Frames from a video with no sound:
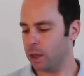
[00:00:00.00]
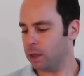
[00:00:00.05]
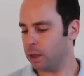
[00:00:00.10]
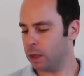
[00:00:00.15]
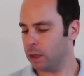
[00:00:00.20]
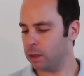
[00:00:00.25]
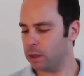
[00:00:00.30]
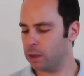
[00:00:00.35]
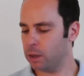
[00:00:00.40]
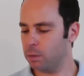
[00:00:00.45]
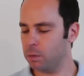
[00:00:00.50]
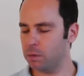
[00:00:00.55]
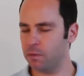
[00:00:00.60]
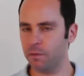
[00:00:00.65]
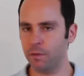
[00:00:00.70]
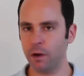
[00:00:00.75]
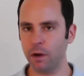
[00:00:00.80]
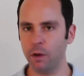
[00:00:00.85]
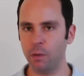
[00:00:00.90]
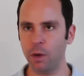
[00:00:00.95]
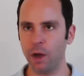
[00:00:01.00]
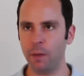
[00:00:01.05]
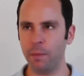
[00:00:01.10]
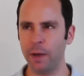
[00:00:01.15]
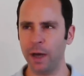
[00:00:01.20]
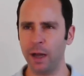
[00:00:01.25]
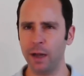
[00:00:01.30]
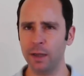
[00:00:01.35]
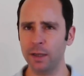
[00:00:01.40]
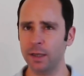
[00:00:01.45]
It seems very well
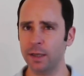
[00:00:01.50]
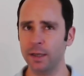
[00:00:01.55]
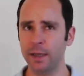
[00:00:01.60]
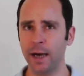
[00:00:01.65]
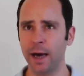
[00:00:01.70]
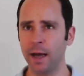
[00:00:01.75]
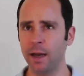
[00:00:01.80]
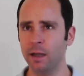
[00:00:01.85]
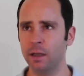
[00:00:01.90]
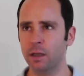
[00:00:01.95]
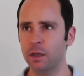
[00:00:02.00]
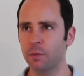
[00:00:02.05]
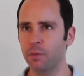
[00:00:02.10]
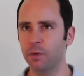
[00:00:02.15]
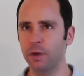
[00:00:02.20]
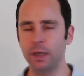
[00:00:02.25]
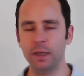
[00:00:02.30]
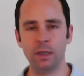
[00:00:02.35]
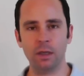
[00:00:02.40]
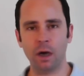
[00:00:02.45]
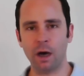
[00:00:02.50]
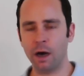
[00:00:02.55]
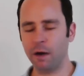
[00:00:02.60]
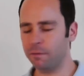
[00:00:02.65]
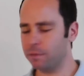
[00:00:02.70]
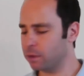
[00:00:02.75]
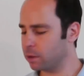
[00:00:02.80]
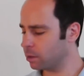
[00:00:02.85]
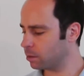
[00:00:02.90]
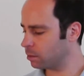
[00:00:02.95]
balanced. The tannins are pretty
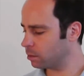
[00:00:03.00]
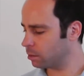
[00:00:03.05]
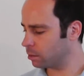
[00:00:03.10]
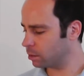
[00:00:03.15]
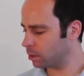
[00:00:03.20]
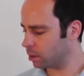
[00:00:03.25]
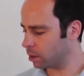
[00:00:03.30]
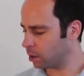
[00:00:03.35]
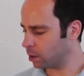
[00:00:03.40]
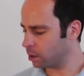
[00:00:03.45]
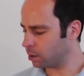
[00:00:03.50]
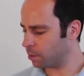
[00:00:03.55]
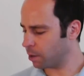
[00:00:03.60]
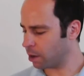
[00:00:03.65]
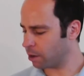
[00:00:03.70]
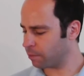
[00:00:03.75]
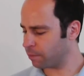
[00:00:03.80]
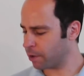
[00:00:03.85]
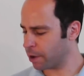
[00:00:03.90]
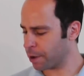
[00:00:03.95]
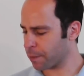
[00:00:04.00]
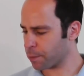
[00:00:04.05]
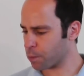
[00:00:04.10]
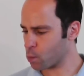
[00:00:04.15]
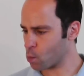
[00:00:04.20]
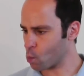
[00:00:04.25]
soft, as a matter of fact.